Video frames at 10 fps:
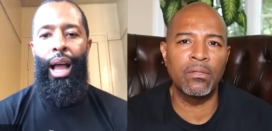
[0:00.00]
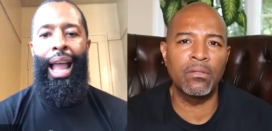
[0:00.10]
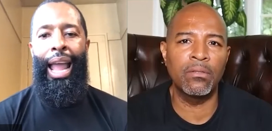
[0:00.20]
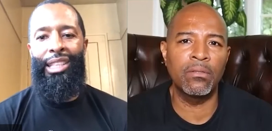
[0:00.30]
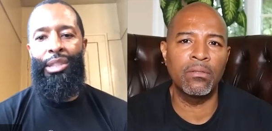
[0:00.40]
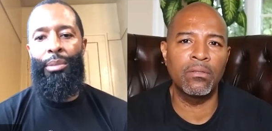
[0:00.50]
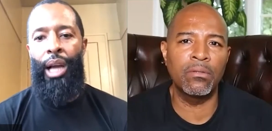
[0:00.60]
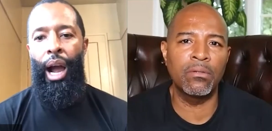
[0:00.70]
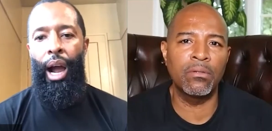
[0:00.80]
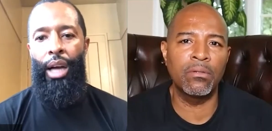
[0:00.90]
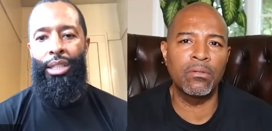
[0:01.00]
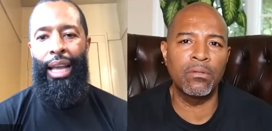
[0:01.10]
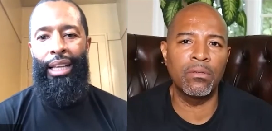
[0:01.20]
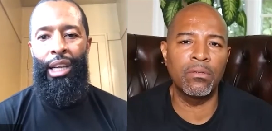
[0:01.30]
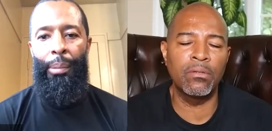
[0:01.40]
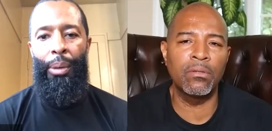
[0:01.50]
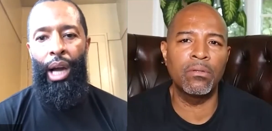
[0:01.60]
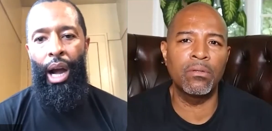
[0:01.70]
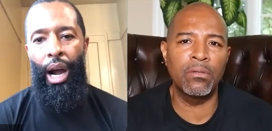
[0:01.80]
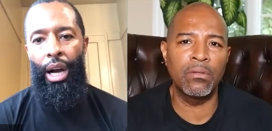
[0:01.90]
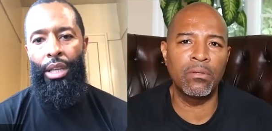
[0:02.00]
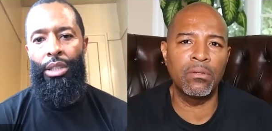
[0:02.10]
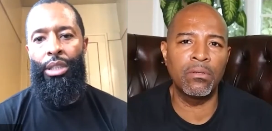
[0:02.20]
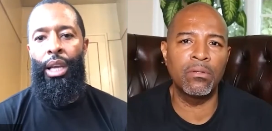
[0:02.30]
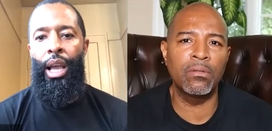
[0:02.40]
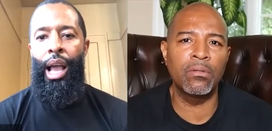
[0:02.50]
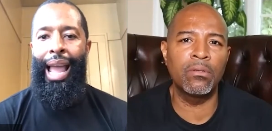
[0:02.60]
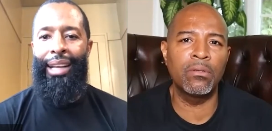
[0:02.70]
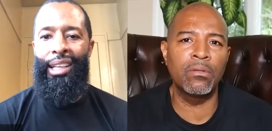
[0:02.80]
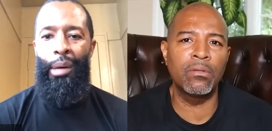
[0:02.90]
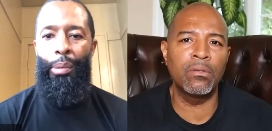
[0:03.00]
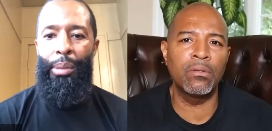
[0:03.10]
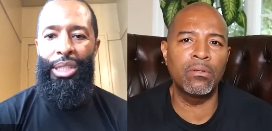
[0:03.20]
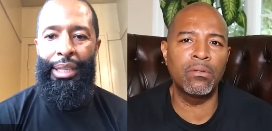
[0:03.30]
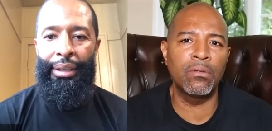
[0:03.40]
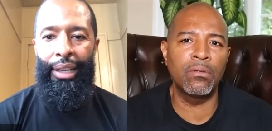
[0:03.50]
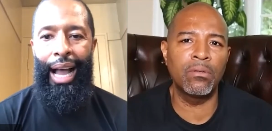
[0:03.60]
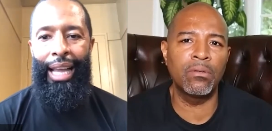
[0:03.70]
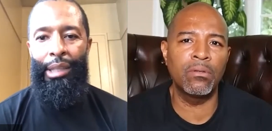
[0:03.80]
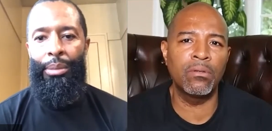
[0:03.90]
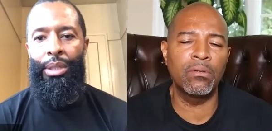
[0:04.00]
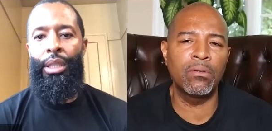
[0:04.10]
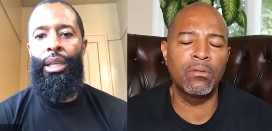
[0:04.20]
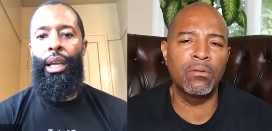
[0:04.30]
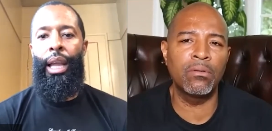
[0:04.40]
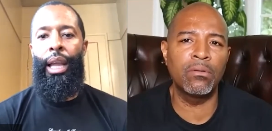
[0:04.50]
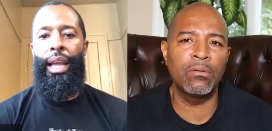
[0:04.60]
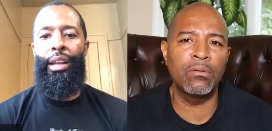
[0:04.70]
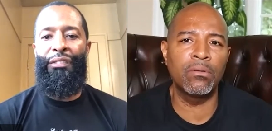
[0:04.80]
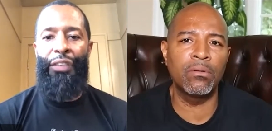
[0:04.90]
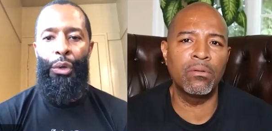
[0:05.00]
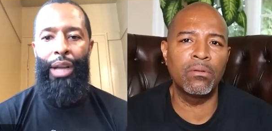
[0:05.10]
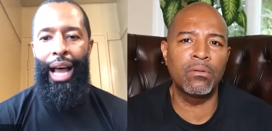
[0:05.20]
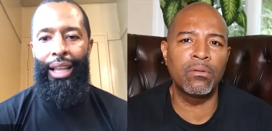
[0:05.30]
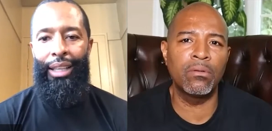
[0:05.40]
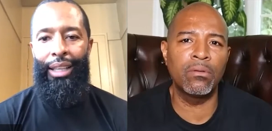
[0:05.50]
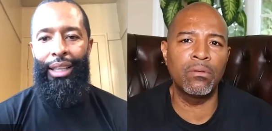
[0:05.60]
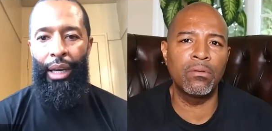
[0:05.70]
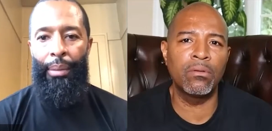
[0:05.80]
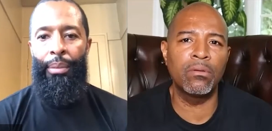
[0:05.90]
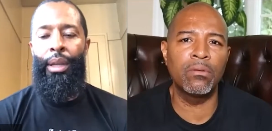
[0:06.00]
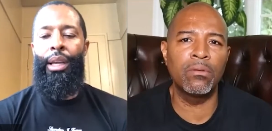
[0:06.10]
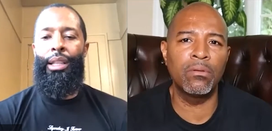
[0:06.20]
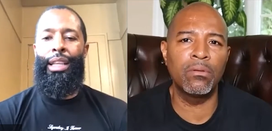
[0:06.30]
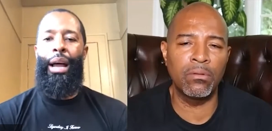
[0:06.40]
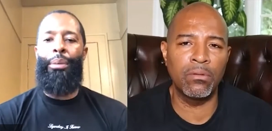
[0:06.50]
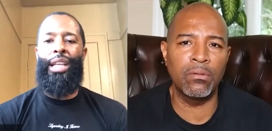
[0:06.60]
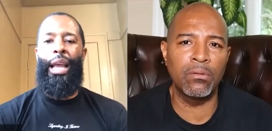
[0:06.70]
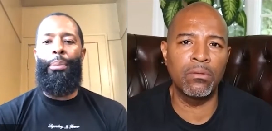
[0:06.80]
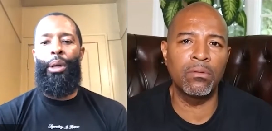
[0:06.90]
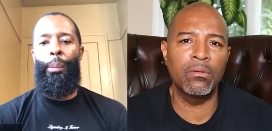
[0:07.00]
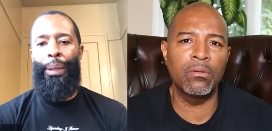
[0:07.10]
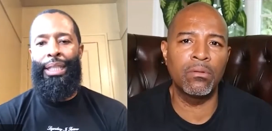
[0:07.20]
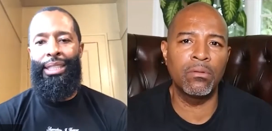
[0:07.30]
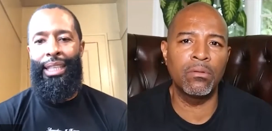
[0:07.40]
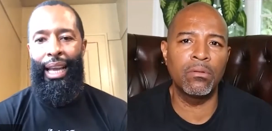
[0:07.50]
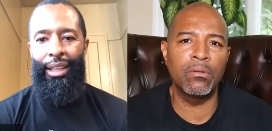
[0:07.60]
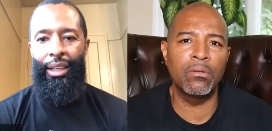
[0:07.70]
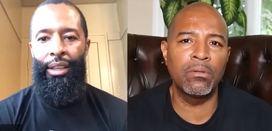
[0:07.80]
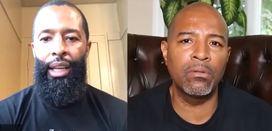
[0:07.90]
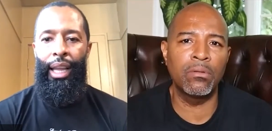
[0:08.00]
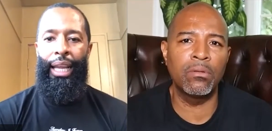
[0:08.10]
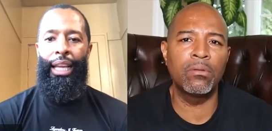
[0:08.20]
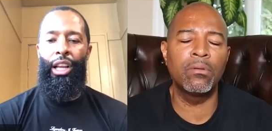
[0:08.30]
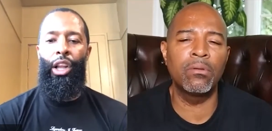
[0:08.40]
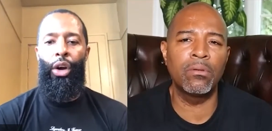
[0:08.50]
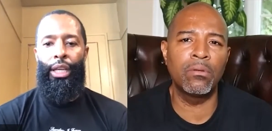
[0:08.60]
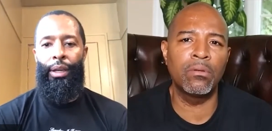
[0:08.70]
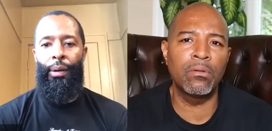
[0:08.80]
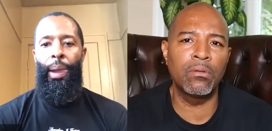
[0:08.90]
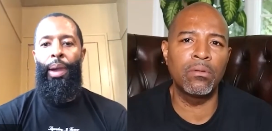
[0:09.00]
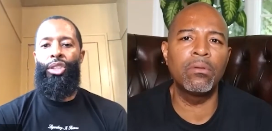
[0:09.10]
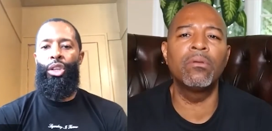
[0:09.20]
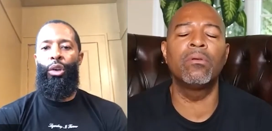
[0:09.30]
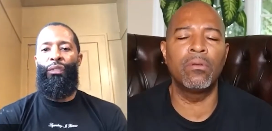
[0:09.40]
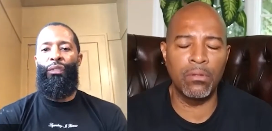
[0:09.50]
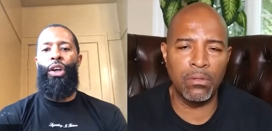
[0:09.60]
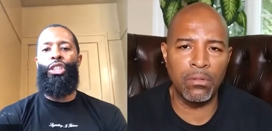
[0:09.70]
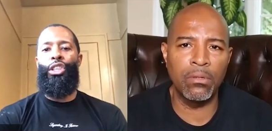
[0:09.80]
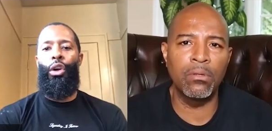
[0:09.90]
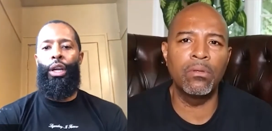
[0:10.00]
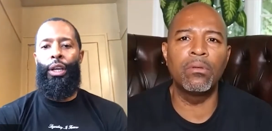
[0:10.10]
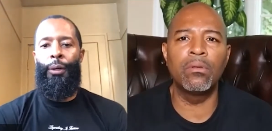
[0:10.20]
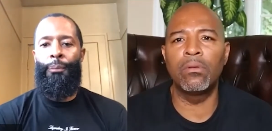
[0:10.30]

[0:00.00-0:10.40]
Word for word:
Speaker 1: had some cars, I had a couple cars, I had a couple material items, and a few dollars saved up that I was able to piece together and get a lawyer. So the first lawyer